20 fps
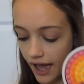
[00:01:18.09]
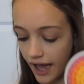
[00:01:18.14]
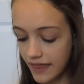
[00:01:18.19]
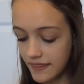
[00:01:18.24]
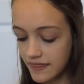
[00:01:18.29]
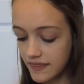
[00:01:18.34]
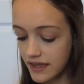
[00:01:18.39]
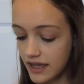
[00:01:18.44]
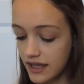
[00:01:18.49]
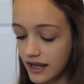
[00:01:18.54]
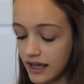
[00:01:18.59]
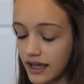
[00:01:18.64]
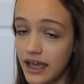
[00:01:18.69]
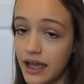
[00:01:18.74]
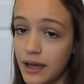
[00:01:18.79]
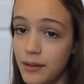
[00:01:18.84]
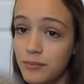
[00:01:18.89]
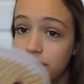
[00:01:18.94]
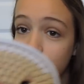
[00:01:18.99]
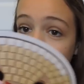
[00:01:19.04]
And then a
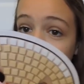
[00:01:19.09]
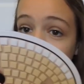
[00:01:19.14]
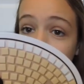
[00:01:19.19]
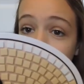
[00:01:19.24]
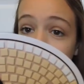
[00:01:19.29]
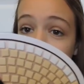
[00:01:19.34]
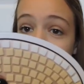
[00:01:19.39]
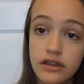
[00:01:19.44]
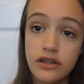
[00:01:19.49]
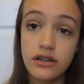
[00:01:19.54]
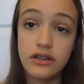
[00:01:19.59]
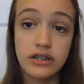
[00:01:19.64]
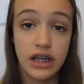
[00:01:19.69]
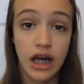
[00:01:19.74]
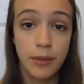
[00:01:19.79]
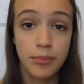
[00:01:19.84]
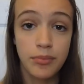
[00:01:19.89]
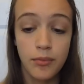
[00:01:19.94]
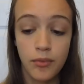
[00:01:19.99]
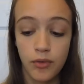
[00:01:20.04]
hamburger. There's a
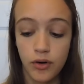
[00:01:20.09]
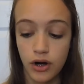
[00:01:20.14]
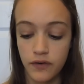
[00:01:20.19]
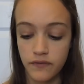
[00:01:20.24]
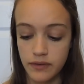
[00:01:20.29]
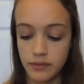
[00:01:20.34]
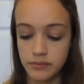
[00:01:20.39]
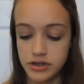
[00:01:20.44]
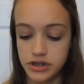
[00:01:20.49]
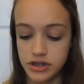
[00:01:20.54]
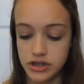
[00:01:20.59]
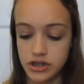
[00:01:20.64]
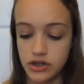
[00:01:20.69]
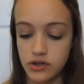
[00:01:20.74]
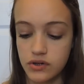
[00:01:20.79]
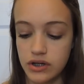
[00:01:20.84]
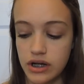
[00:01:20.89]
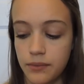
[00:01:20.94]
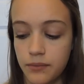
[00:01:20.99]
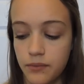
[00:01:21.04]
couple more of them to
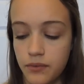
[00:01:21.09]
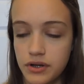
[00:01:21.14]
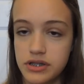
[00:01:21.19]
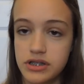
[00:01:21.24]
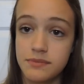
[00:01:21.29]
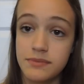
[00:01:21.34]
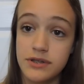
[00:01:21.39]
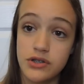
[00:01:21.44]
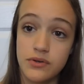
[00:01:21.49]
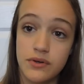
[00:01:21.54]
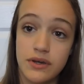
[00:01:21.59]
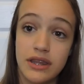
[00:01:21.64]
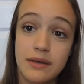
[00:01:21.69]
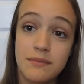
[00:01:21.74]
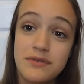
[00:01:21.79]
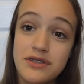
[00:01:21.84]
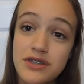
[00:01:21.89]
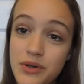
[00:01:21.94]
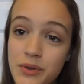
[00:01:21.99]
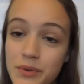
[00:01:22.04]
do and I'm going to be doing
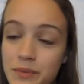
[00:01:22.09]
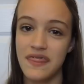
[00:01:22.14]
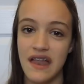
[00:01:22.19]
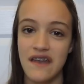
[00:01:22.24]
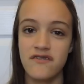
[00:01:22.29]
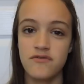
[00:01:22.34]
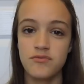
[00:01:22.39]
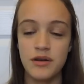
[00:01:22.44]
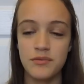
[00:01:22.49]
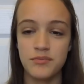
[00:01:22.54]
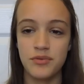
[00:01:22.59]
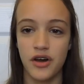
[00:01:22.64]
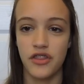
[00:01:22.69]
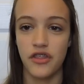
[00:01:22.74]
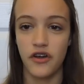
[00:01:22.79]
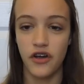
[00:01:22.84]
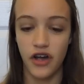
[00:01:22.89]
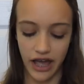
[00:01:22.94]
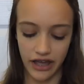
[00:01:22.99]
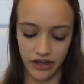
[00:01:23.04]
them soon. Then for my
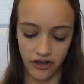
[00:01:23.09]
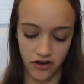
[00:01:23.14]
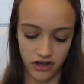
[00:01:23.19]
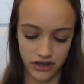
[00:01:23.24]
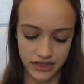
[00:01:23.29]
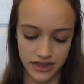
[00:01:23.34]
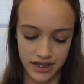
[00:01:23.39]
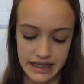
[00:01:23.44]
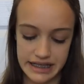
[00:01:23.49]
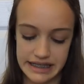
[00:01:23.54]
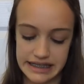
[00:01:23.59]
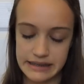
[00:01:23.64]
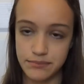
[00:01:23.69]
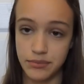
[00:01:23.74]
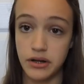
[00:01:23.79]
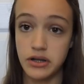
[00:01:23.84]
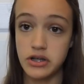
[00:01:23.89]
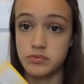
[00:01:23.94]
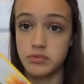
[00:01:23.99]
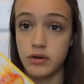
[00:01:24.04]
brother, I got the
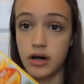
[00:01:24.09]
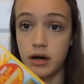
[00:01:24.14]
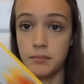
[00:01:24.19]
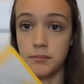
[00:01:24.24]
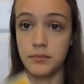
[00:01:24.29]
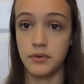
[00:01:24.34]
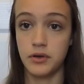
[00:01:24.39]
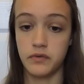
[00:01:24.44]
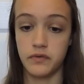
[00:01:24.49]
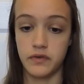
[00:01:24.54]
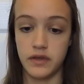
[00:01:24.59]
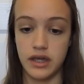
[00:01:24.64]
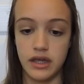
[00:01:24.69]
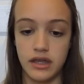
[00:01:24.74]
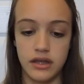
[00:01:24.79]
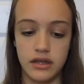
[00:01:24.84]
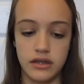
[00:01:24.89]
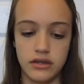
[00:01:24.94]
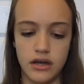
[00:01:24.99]
SpongeBob movie.